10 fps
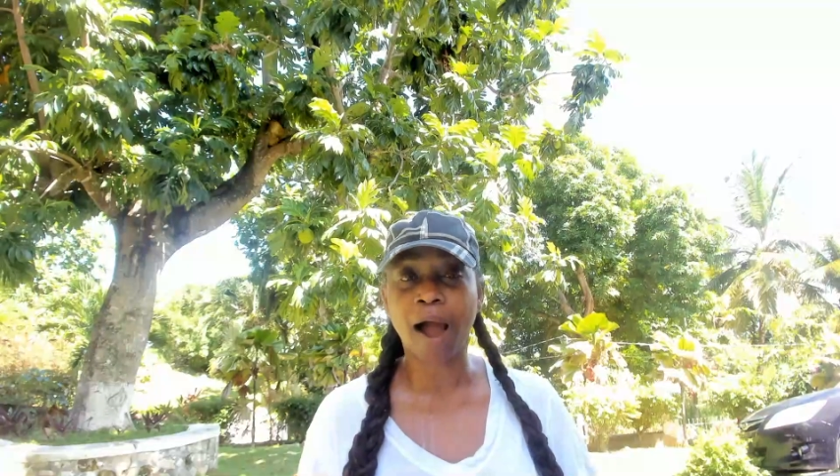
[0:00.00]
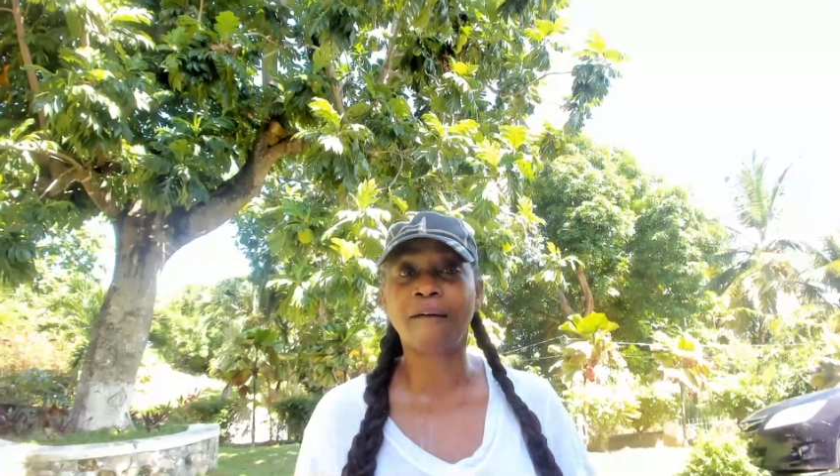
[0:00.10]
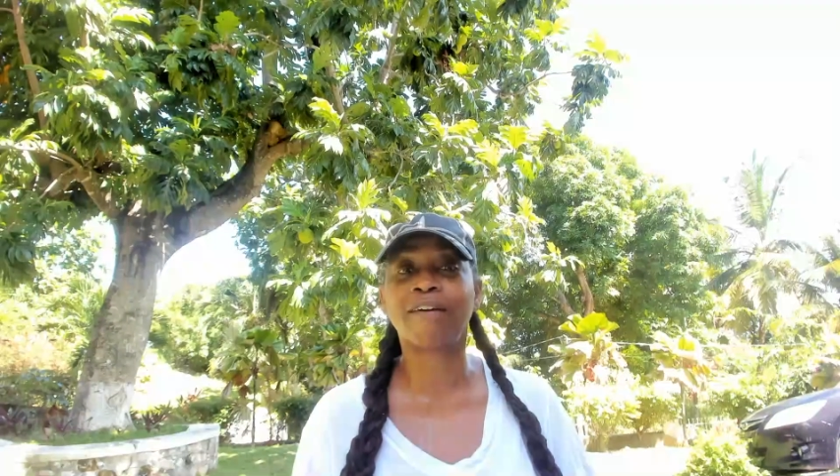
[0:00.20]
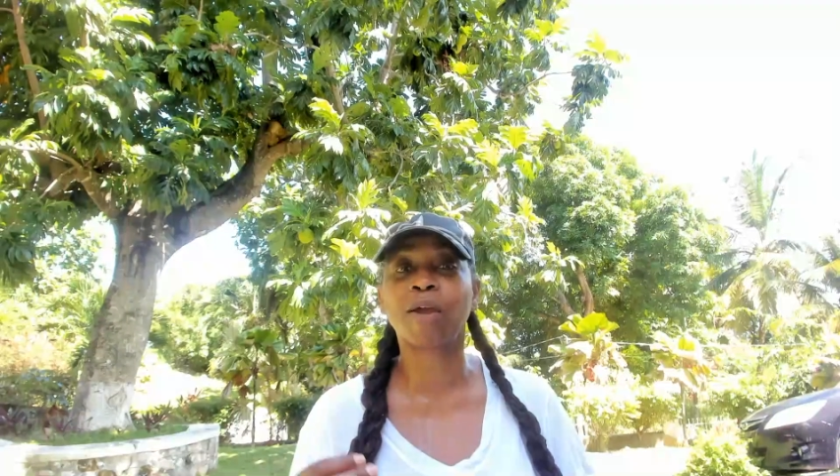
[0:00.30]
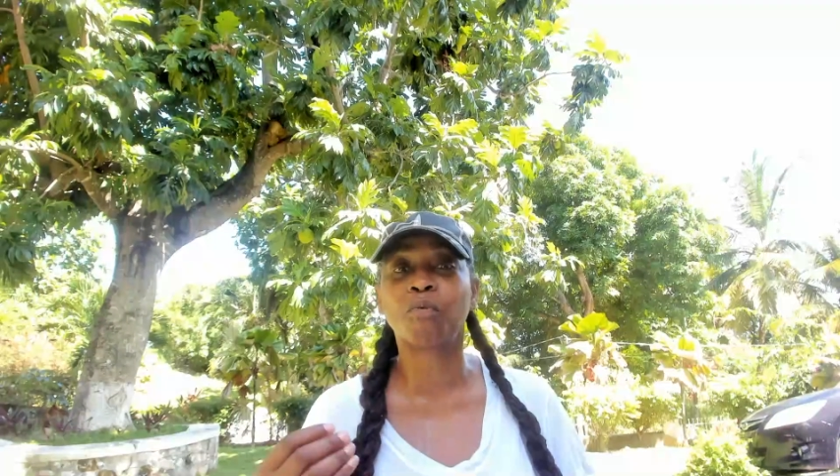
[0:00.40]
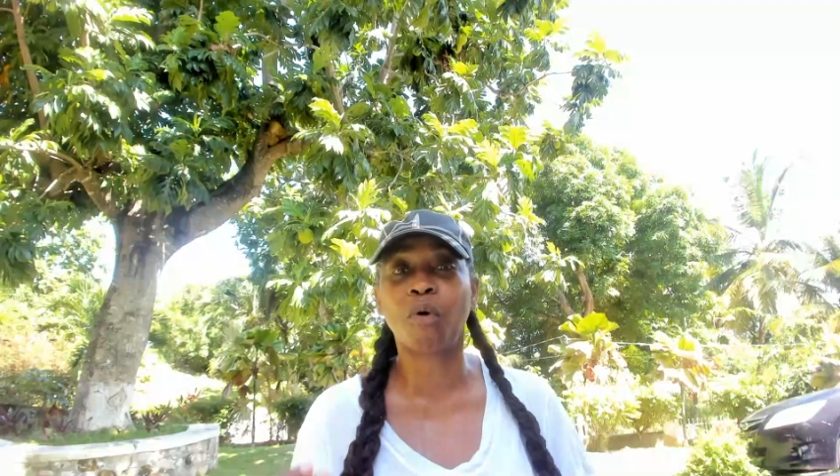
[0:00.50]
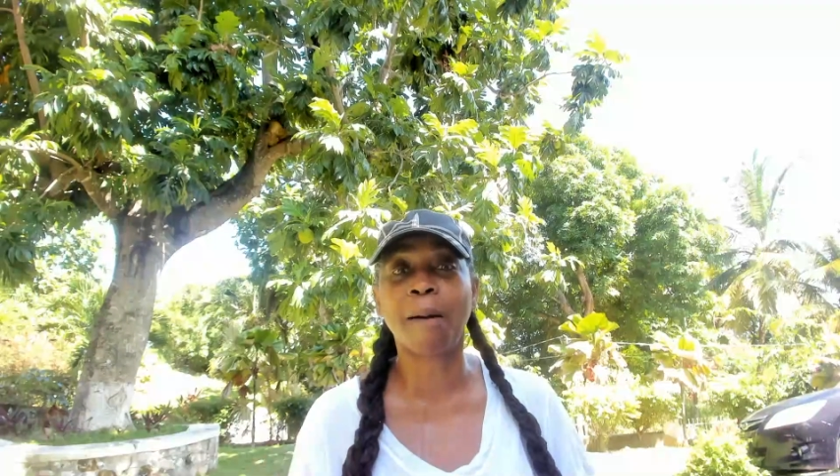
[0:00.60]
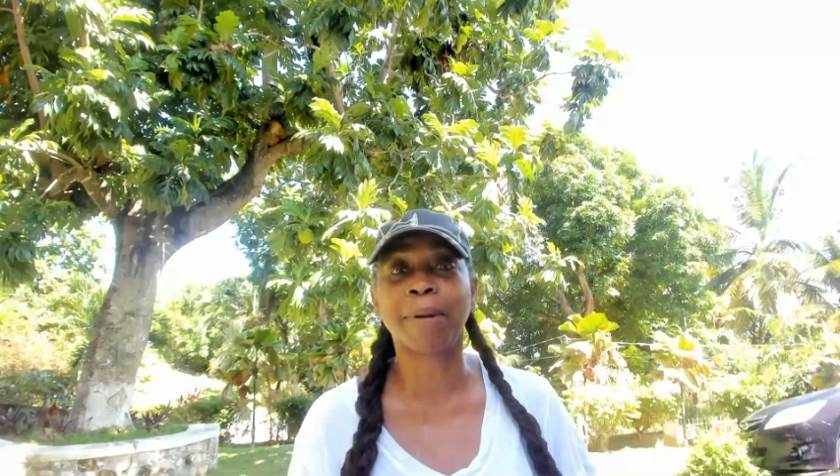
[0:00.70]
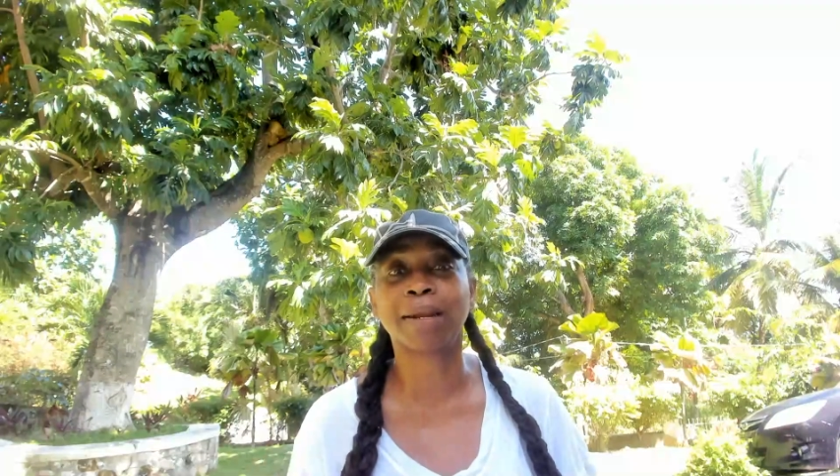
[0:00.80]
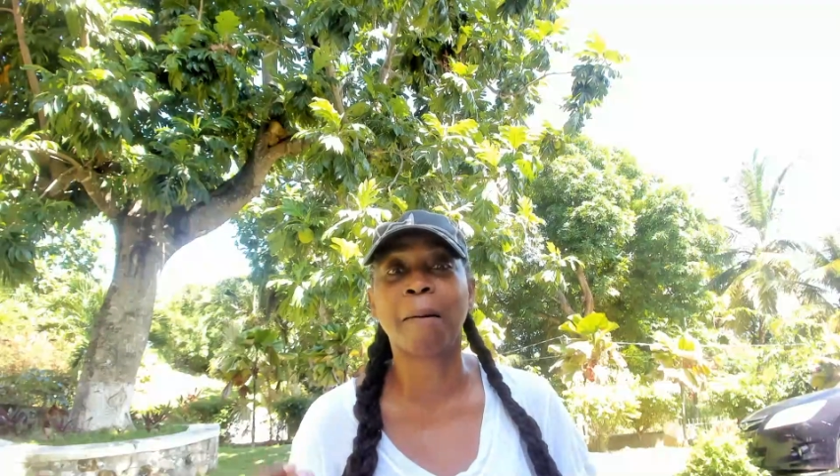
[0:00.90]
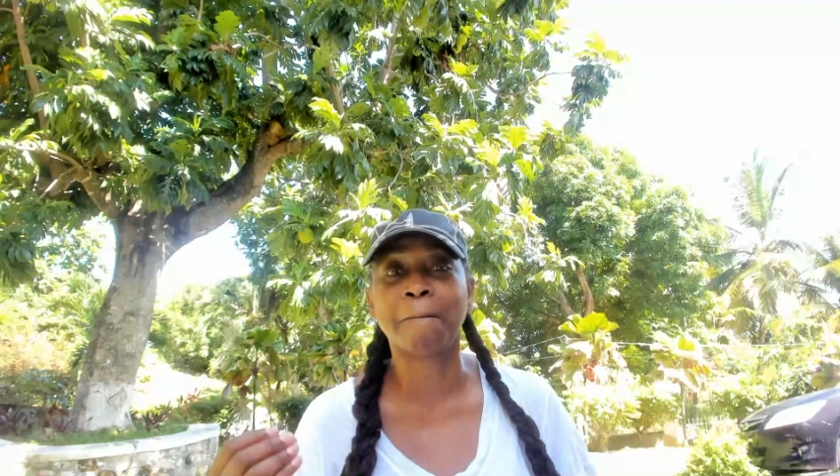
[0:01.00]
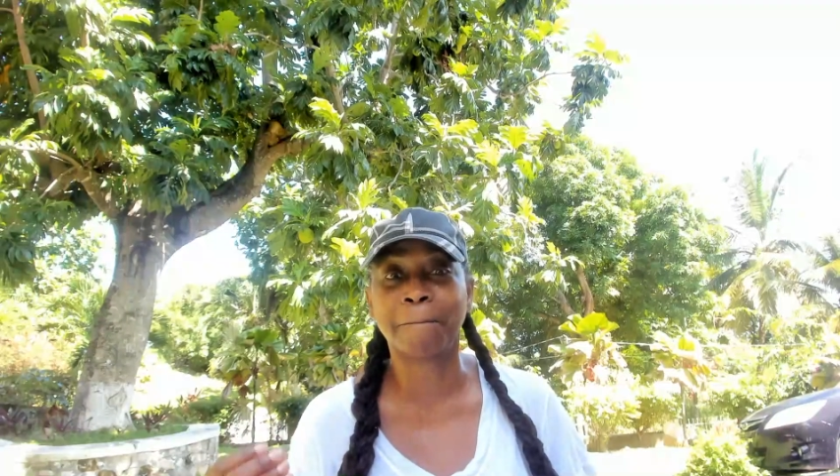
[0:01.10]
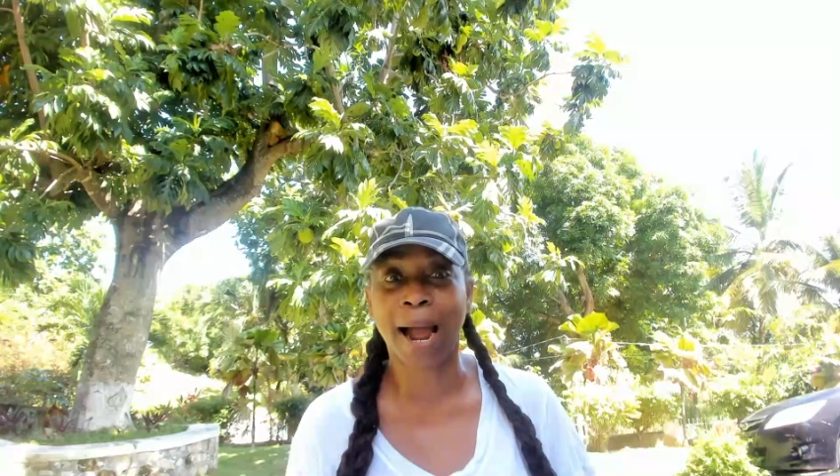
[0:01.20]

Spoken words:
of a woman